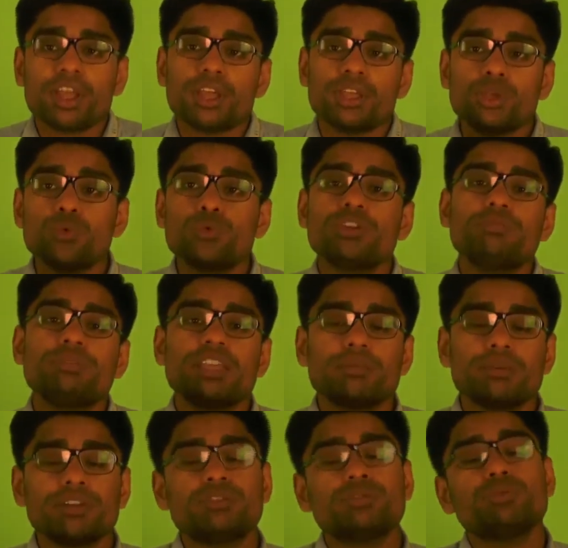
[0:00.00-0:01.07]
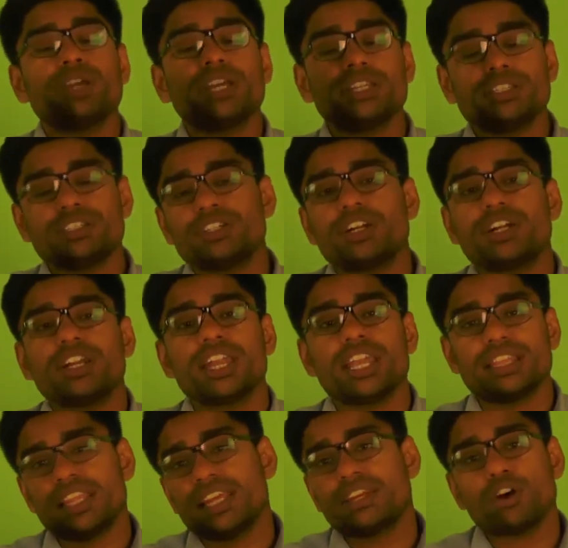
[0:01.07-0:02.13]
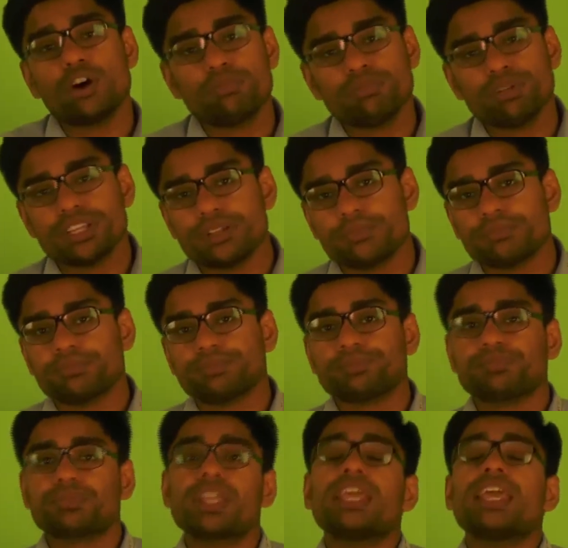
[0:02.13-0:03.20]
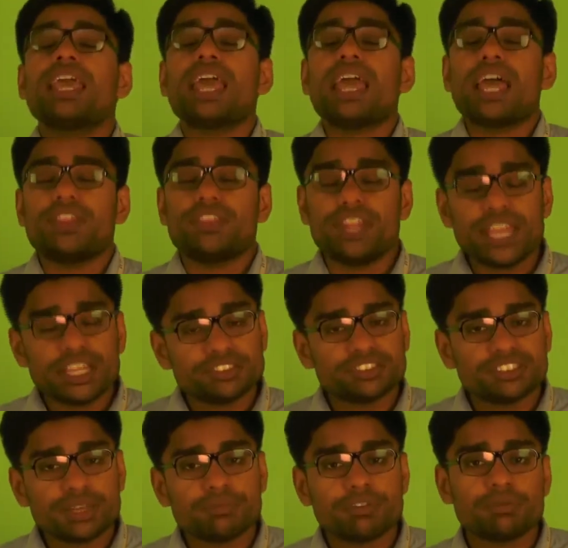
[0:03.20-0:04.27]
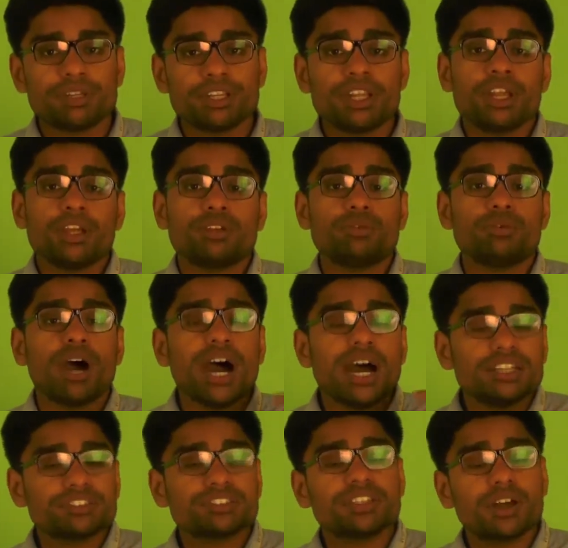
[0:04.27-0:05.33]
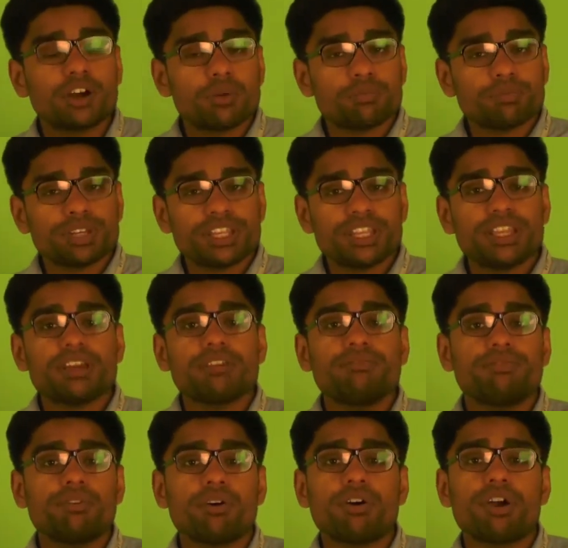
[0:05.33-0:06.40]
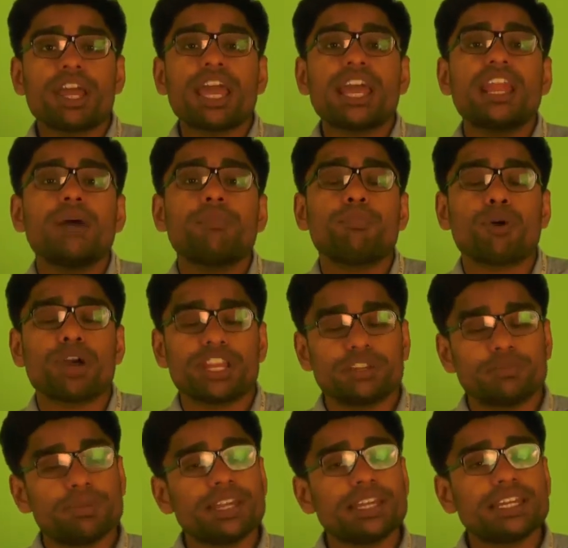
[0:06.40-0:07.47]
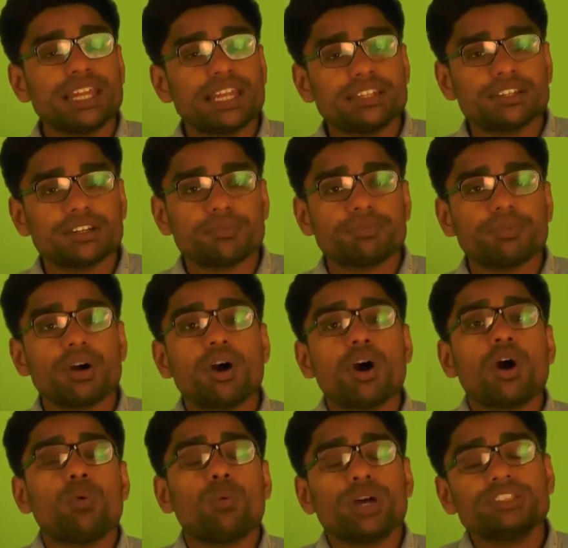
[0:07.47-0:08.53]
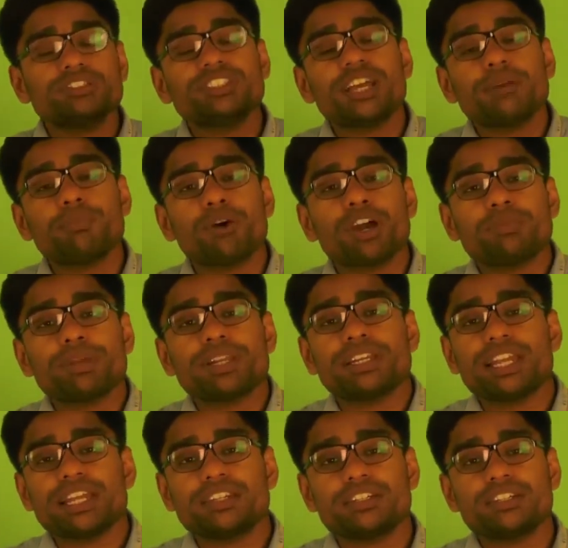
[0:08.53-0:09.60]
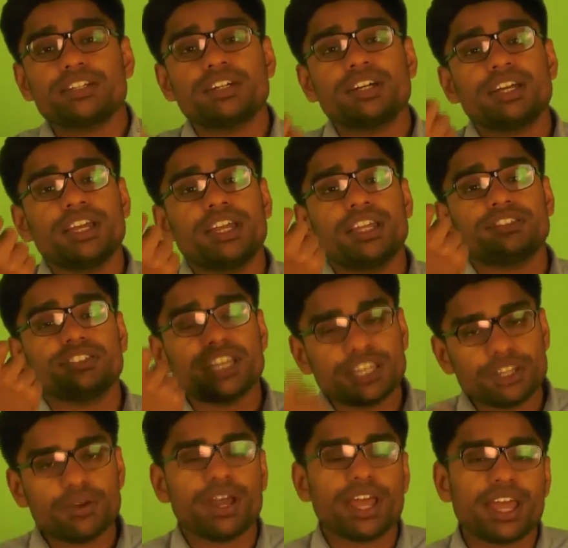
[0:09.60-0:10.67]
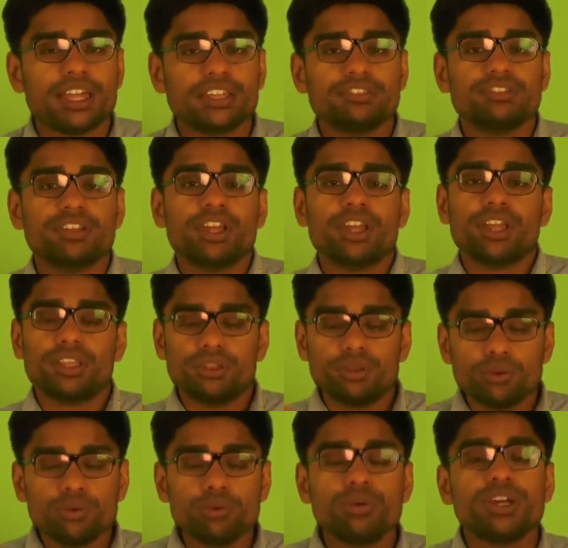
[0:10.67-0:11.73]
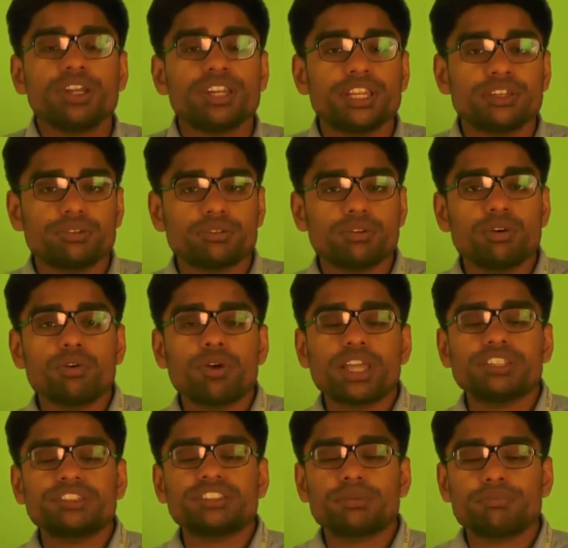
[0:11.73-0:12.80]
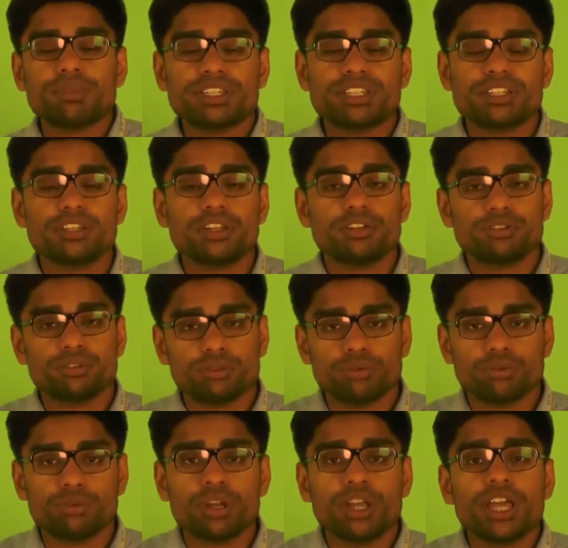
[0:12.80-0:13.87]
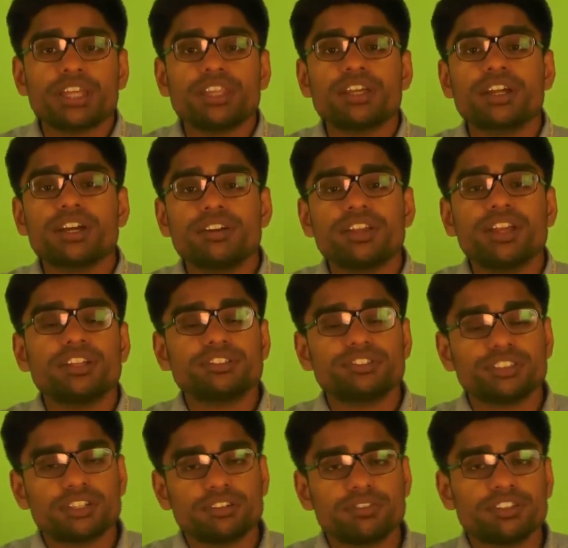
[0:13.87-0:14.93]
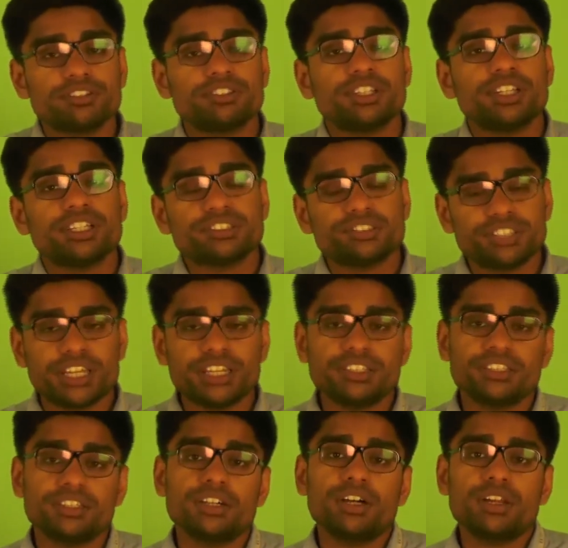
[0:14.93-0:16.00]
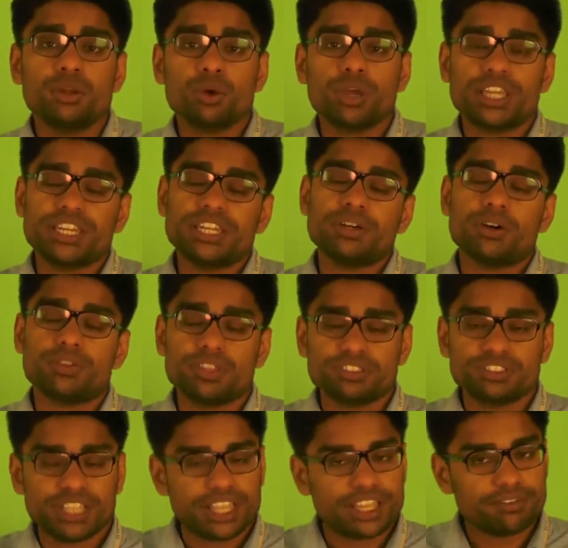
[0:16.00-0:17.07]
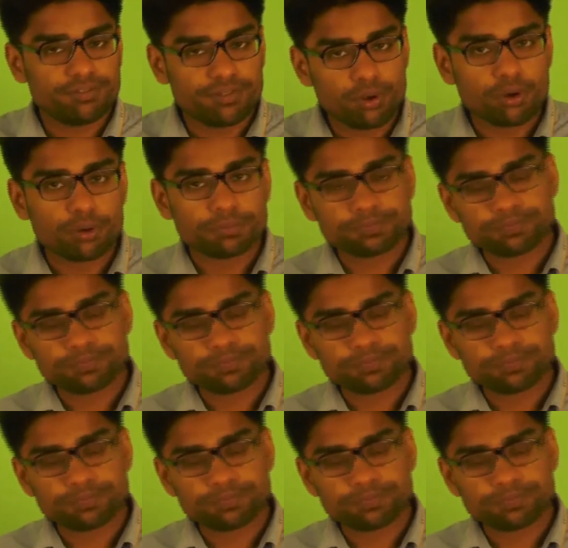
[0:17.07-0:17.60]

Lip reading: you will be able to intern in that company. The next step will be to ask the company for an appointment letter. Once the appointment letter is in your hands, you need to go and submit it to the career service center located on the second floor.